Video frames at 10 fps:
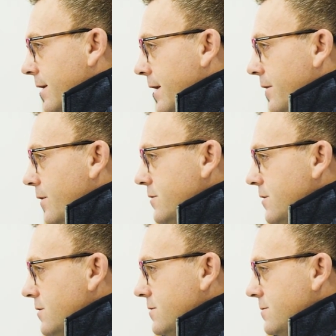you know, there's
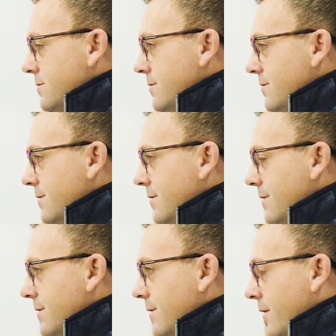there's
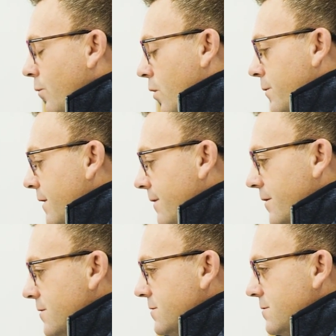in the world we live in,
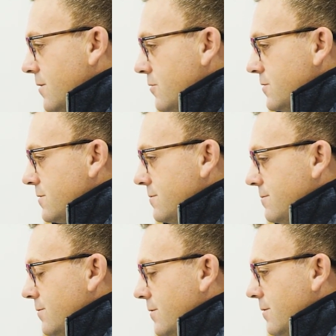there's there's
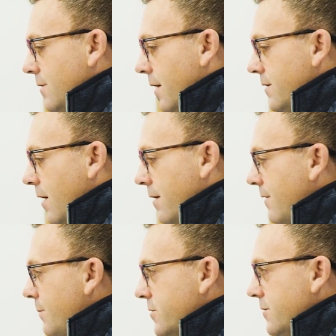a ton of
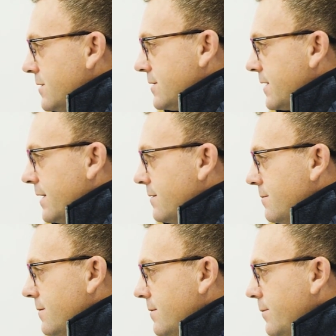opportunities to get
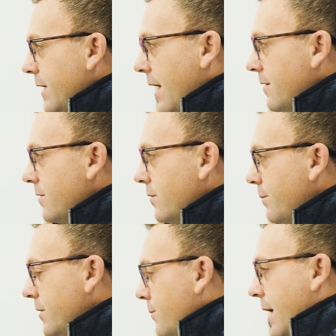behind the
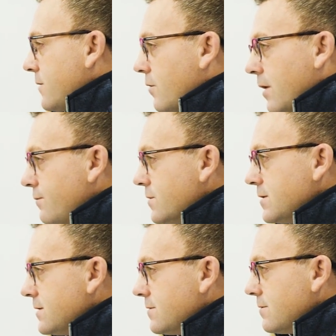you know backdoor
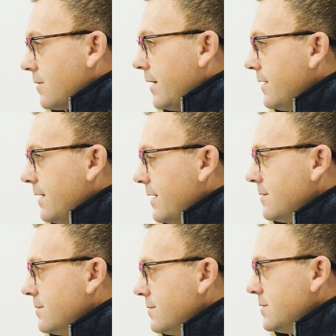references, mm-hmm. right? And,
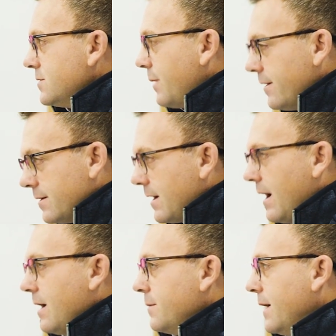and mm-hmm. spending the
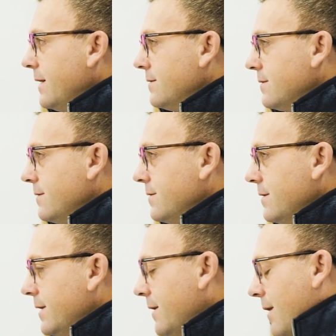time and
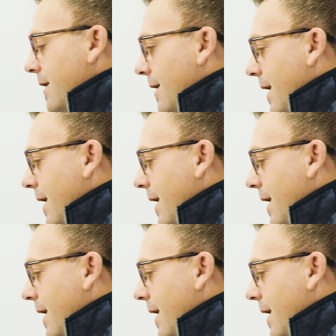you know, I,